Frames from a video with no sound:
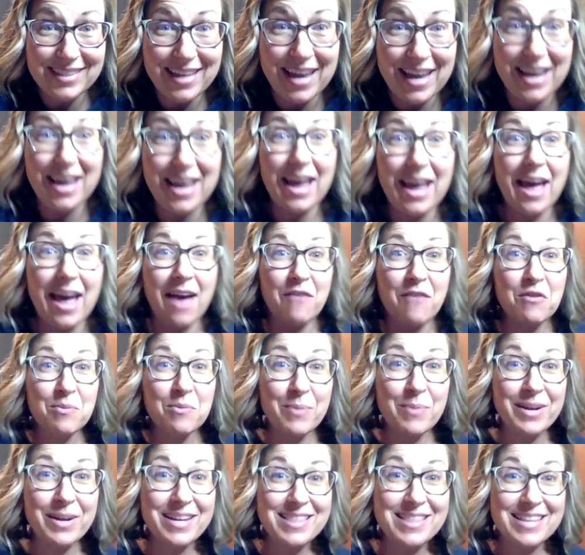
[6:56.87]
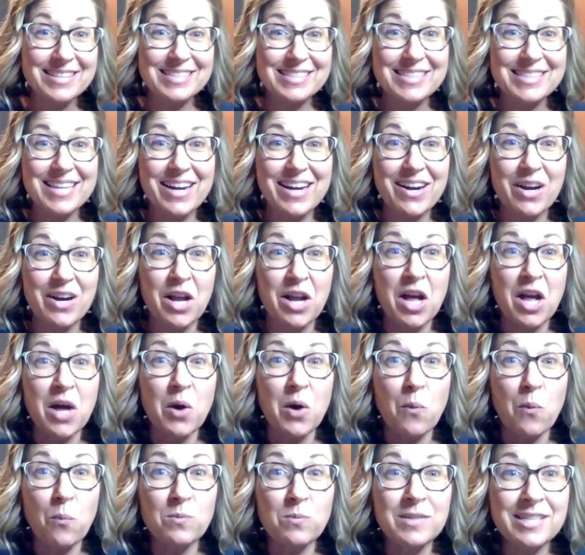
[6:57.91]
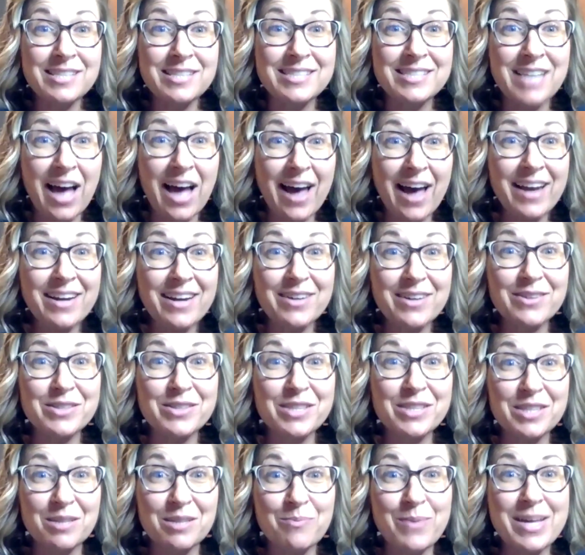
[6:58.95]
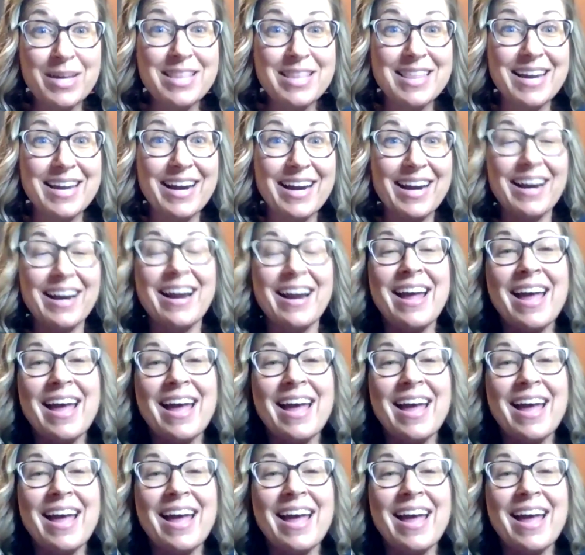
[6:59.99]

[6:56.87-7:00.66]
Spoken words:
Like everybody that's there desires to be there.